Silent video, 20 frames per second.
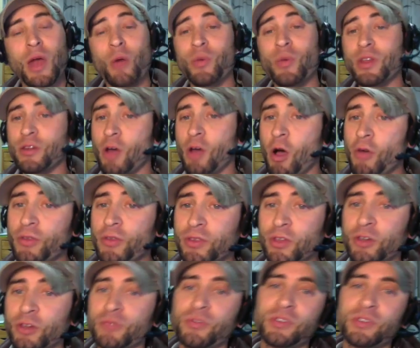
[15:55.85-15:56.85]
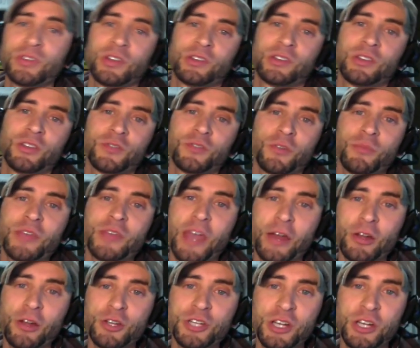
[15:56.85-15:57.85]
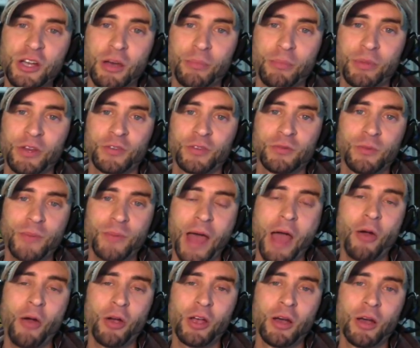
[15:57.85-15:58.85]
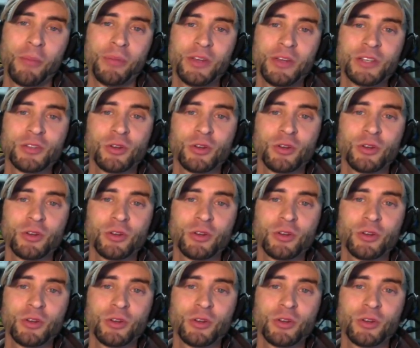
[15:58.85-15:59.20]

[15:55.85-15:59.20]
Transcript: we know that there's resistance from the energy companies, from the power companies.